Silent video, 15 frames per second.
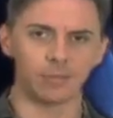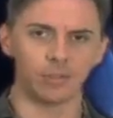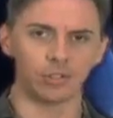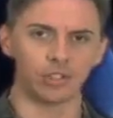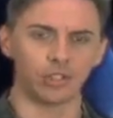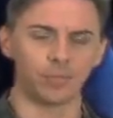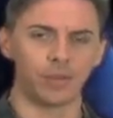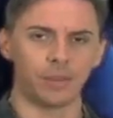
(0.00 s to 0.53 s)

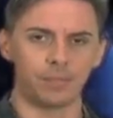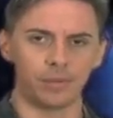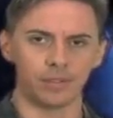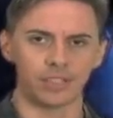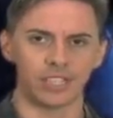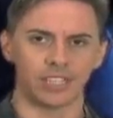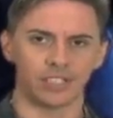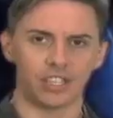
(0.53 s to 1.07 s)
emotional
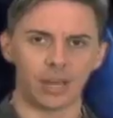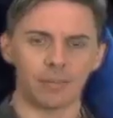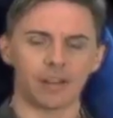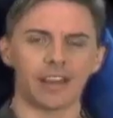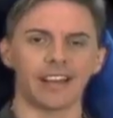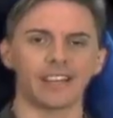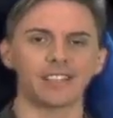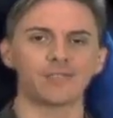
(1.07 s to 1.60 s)
people to
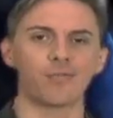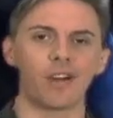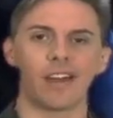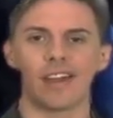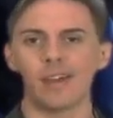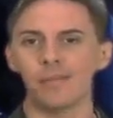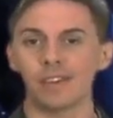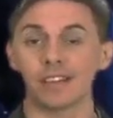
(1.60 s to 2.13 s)
Gemini's
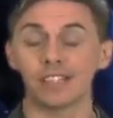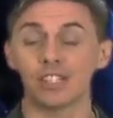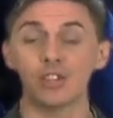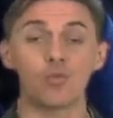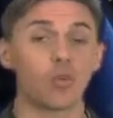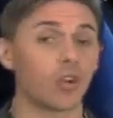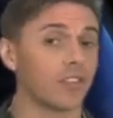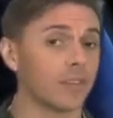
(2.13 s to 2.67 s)
way
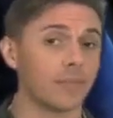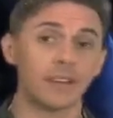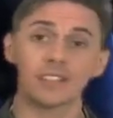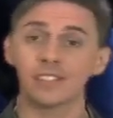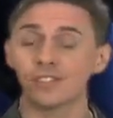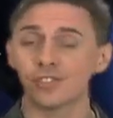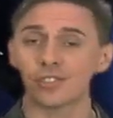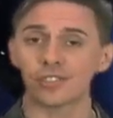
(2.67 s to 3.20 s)
because you are the
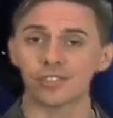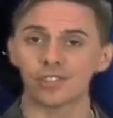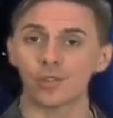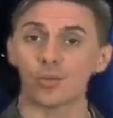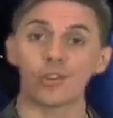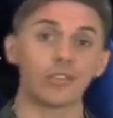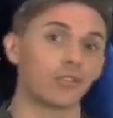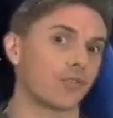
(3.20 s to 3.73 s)
messengers,
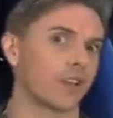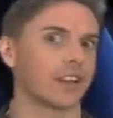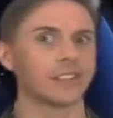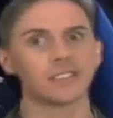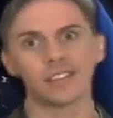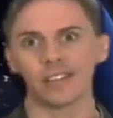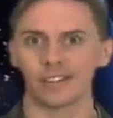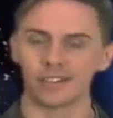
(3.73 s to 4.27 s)
you are the
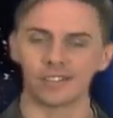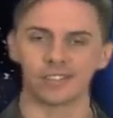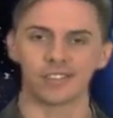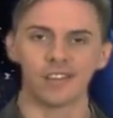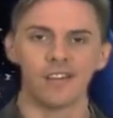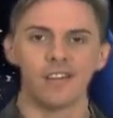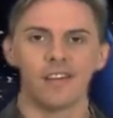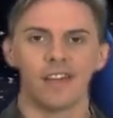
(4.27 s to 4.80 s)
translators,